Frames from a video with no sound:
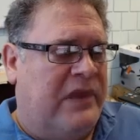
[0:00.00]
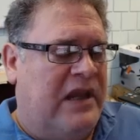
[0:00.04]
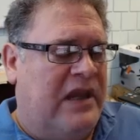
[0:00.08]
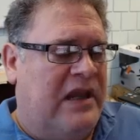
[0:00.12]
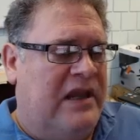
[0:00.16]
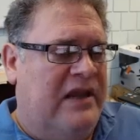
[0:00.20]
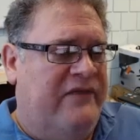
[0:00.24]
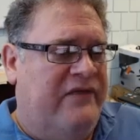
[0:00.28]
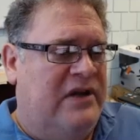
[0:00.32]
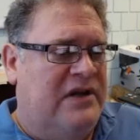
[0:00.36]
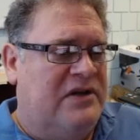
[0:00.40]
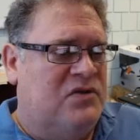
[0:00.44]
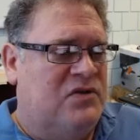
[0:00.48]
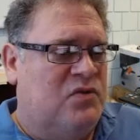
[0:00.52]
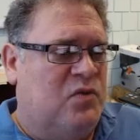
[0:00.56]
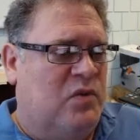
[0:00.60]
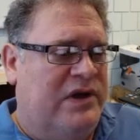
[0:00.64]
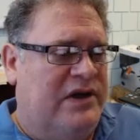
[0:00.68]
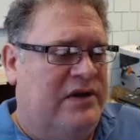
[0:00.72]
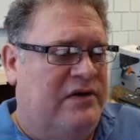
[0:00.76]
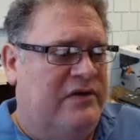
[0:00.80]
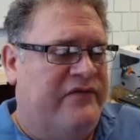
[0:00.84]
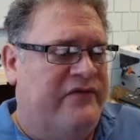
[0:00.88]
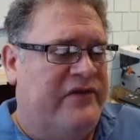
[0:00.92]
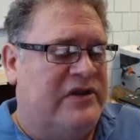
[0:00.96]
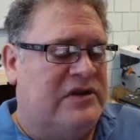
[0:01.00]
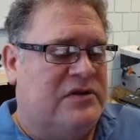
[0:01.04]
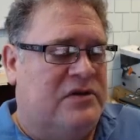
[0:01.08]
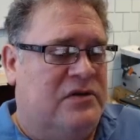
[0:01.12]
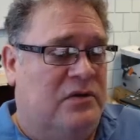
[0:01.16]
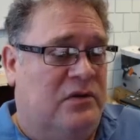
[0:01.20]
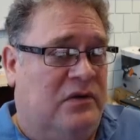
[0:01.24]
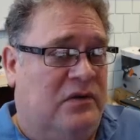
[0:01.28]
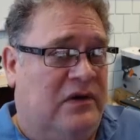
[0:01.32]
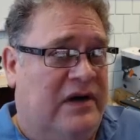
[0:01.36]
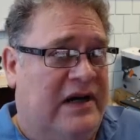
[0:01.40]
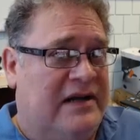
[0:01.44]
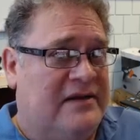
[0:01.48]
If it is winter, if it's
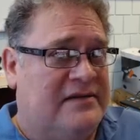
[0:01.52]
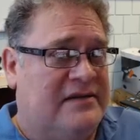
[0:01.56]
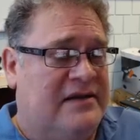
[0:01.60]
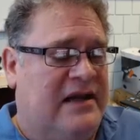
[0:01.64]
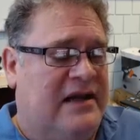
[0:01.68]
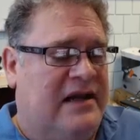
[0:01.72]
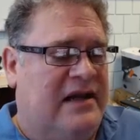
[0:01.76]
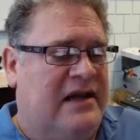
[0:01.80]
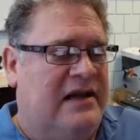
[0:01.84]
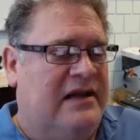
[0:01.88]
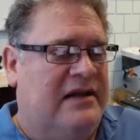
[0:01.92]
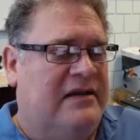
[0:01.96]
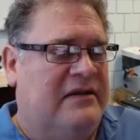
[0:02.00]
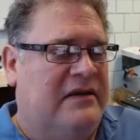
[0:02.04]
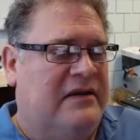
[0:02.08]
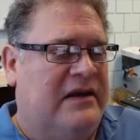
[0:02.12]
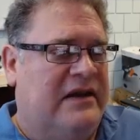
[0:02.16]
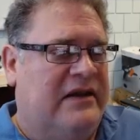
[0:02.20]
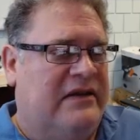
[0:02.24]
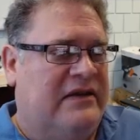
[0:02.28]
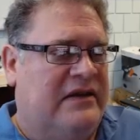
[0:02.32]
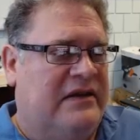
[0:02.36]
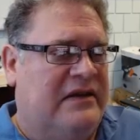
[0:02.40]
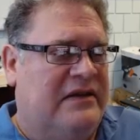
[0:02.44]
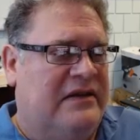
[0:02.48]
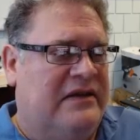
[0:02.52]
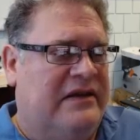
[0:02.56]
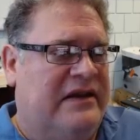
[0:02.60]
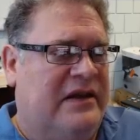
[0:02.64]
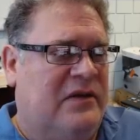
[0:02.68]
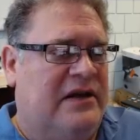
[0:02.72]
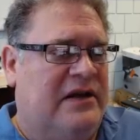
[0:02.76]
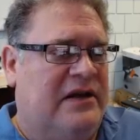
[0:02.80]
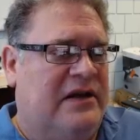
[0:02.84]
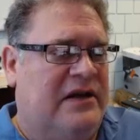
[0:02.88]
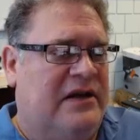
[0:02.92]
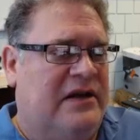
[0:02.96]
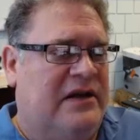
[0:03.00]
cooler outside,
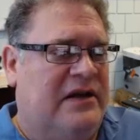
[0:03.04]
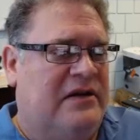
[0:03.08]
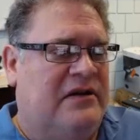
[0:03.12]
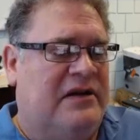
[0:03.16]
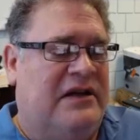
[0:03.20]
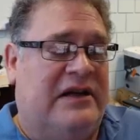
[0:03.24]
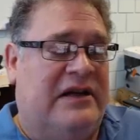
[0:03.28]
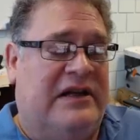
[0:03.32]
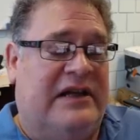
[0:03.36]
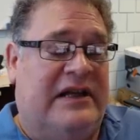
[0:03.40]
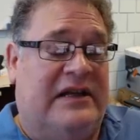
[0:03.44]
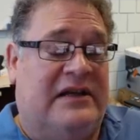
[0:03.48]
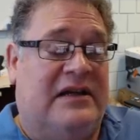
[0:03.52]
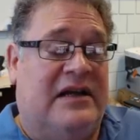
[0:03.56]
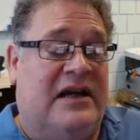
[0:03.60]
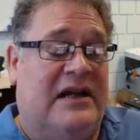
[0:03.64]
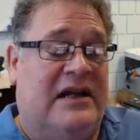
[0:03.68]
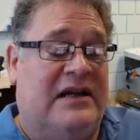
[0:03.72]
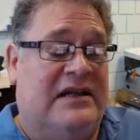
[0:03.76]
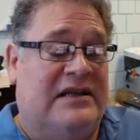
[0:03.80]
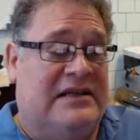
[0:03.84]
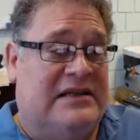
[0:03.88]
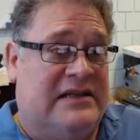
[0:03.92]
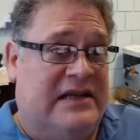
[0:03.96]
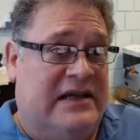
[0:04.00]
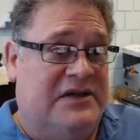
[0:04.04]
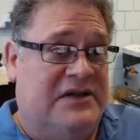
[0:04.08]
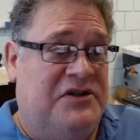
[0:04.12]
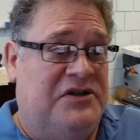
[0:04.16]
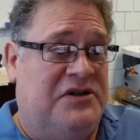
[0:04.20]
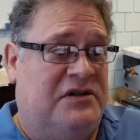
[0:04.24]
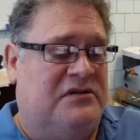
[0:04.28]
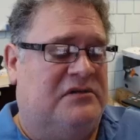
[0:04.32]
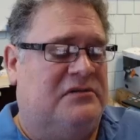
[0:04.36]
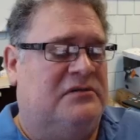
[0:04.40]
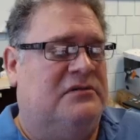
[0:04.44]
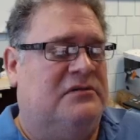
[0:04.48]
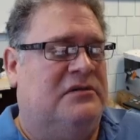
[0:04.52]
then we're going to get
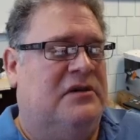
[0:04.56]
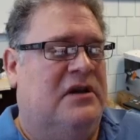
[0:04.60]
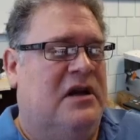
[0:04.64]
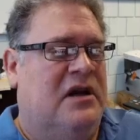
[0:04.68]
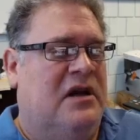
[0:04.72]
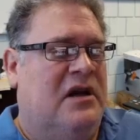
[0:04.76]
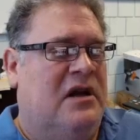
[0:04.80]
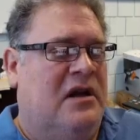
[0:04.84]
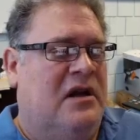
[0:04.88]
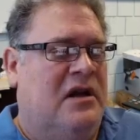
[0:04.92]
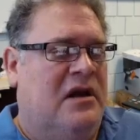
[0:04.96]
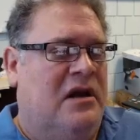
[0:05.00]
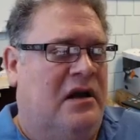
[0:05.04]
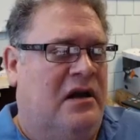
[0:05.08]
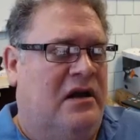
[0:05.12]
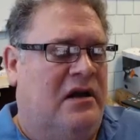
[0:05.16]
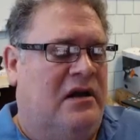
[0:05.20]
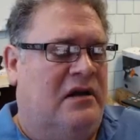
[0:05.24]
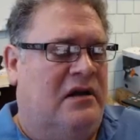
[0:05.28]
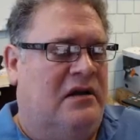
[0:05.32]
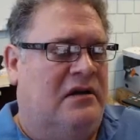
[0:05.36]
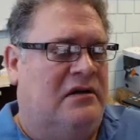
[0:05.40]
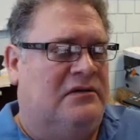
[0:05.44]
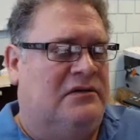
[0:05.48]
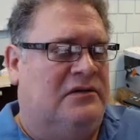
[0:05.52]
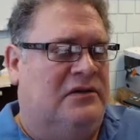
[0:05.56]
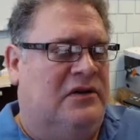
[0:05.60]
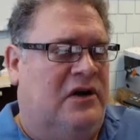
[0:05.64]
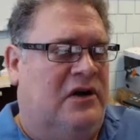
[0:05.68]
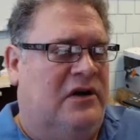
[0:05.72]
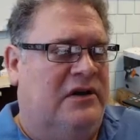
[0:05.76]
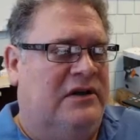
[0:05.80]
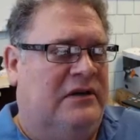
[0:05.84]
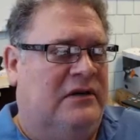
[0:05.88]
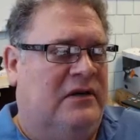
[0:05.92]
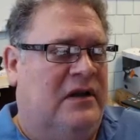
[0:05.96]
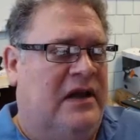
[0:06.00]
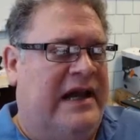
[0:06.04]
condensation
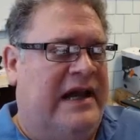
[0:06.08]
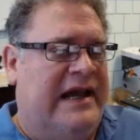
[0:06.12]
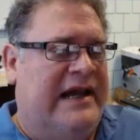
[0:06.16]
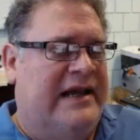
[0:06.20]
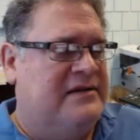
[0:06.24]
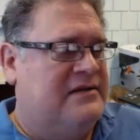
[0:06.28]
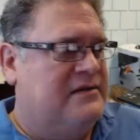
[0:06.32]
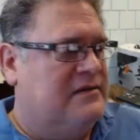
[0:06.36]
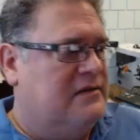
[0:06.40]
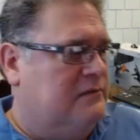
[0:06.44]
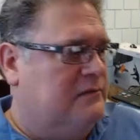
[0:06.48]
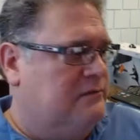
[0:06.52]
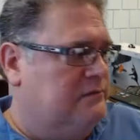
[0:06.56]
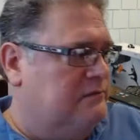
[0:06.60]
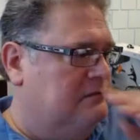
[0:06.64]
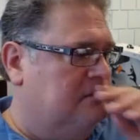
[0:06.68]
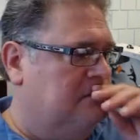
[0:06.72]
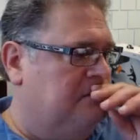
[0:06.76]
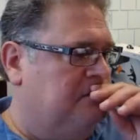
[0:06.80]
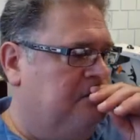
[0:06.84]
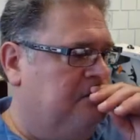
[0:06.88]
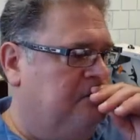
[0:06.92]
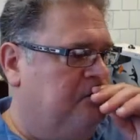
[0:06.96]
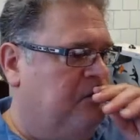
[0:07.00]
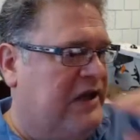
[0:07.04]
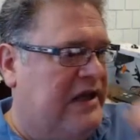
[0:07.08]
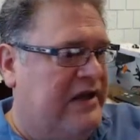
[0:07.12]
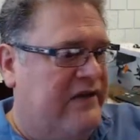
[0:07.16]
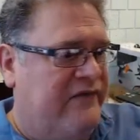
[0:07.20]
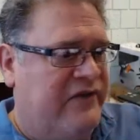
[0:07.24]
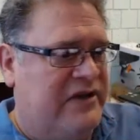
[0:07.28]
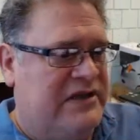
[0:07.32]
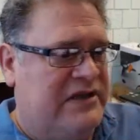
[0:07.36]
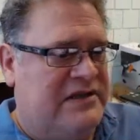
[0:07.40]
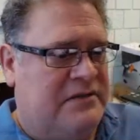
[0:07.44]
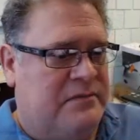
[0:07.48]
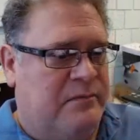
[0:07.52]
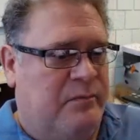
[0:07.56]
on the glass
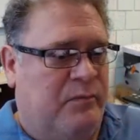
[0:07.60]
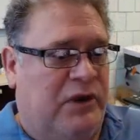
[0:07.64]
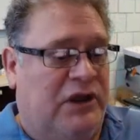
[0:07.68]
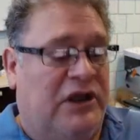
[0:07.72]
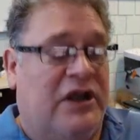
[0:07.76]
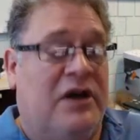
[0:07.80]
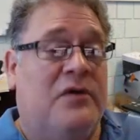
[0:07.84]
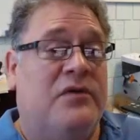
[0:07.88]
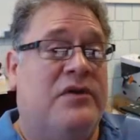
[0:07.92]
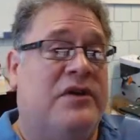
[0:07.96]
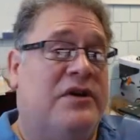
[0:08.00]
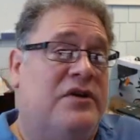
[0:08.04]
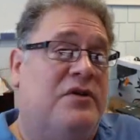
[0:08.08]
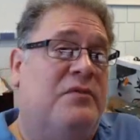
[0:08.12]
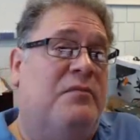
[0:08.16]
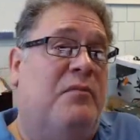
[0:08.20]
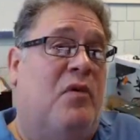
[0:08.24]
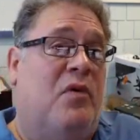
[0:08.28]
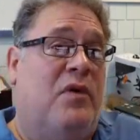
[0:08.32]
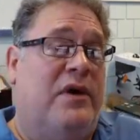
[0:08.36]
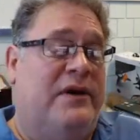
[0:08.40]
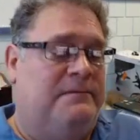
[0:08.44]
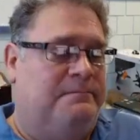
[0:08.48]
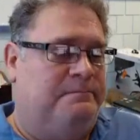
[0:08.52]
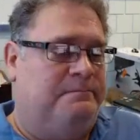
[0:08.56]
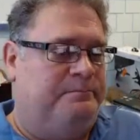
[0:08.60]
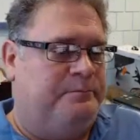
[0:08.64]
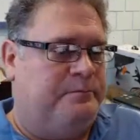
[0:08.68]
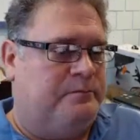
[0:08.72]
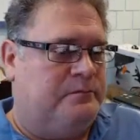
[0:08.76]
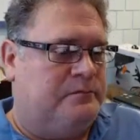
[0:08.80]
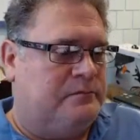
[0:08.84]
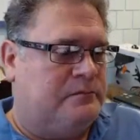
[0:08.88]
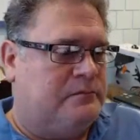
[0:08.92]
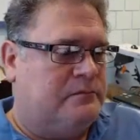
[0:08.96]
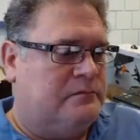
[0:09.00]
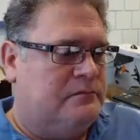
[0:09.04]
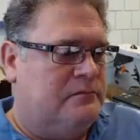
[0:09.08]
if it's below the dew point
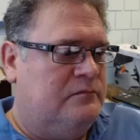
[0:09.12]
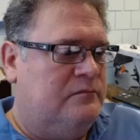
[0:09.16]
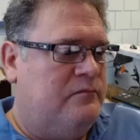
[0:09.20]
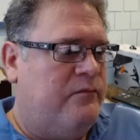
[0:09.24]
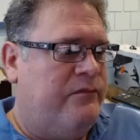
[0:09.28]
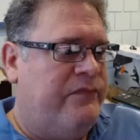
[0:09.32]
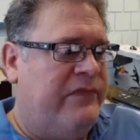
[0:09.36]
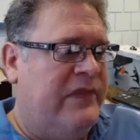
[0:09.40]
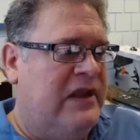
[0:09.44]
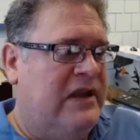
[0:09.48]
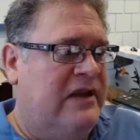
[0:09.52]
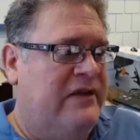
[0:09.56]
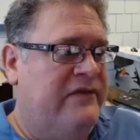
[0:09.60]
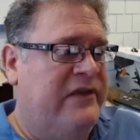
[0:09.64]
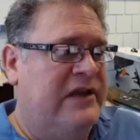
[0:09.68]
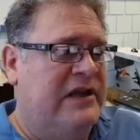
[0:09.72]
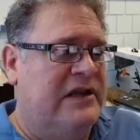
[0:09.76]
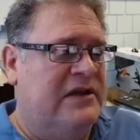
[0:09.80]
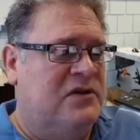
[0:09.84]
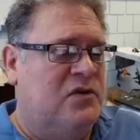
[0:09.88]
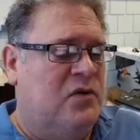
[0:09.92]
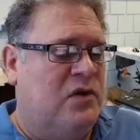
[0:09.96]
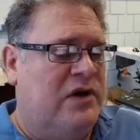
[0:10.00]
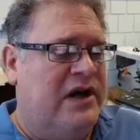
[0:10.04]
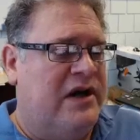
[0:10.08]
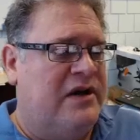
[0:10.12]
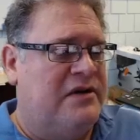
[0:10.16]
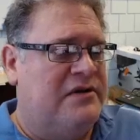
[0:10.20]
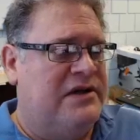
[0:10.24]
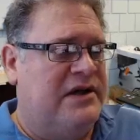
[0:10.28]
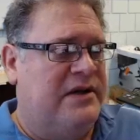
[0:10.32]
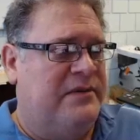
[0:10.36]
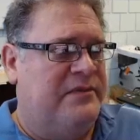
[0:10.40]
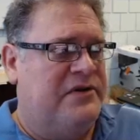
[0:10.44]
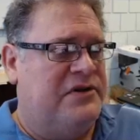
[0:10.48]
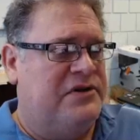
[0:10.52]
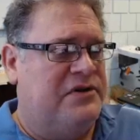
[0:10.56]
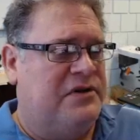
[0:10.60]
of the indoor air
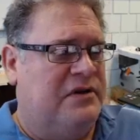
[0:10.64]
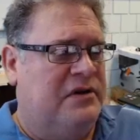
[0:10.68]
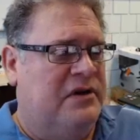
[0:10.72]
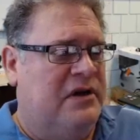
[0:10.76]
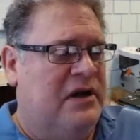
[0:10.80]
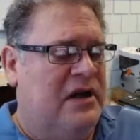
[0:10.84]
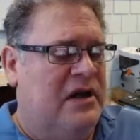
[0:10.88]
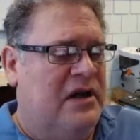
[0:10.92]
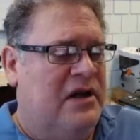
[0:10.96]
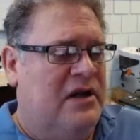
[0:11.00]
temperature,